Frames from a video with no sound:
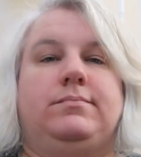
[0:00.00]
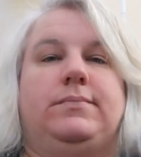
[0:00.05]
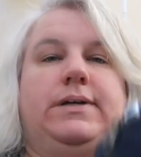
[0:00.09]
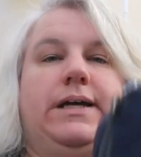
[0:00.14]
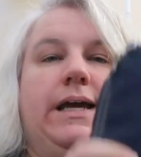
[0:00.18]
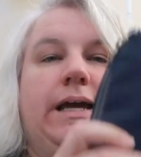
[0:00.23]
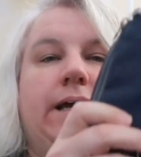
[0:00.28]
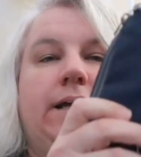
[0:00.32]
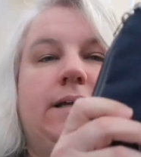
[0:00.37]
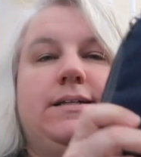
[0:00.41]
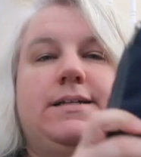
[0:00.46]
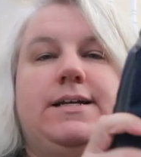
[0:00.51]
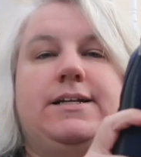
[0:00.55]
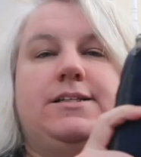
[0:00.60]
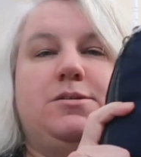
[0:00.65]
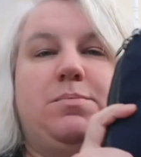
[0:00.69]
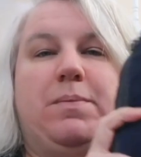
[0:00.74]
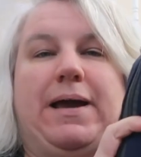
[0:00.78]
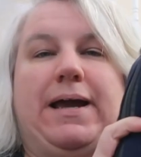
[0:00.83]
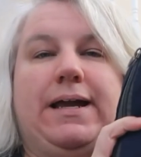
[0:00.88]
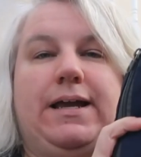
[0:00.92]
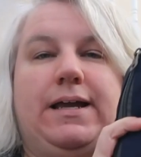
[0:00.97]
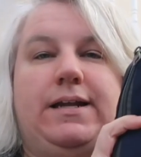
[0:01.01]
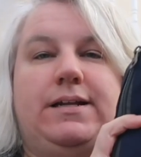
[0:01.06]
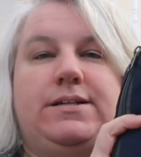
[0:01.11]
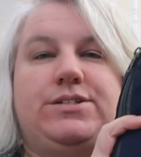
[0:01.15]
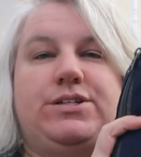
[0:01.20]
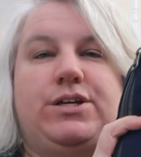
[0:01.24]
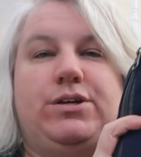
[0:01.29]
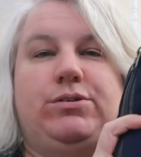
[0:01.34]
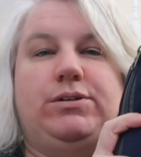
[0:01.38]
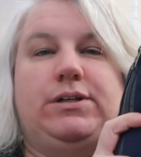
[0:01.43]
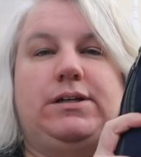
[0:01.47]
And it's back in its
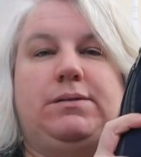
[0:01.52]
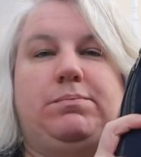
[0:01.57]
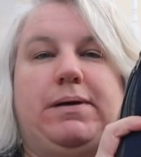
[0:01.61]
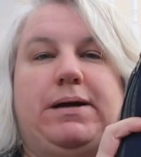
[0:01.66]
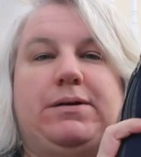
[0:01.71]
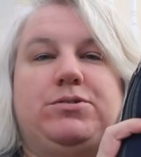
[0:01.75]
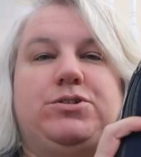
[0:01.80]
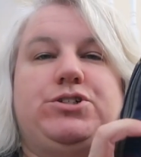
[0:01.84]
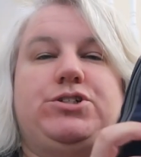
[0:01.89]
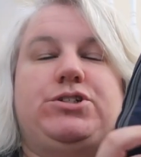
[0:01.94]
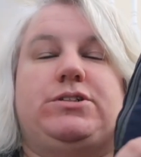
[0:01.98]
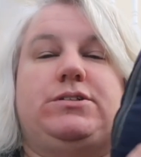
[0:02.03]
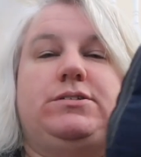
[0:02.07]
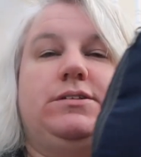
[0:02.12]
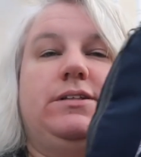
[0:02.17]
cute little pouch.